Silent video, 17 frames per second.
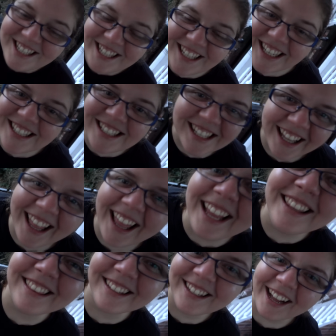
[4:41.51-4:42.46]
She doesn't
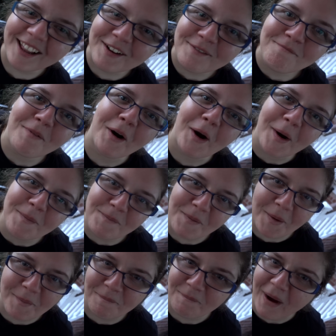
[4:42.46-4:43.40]
like the color
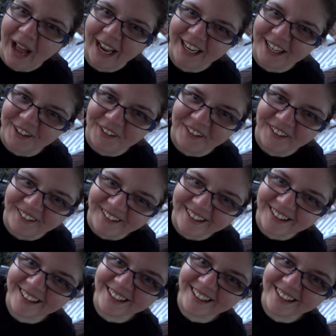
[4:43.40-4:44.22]
purple, Michael.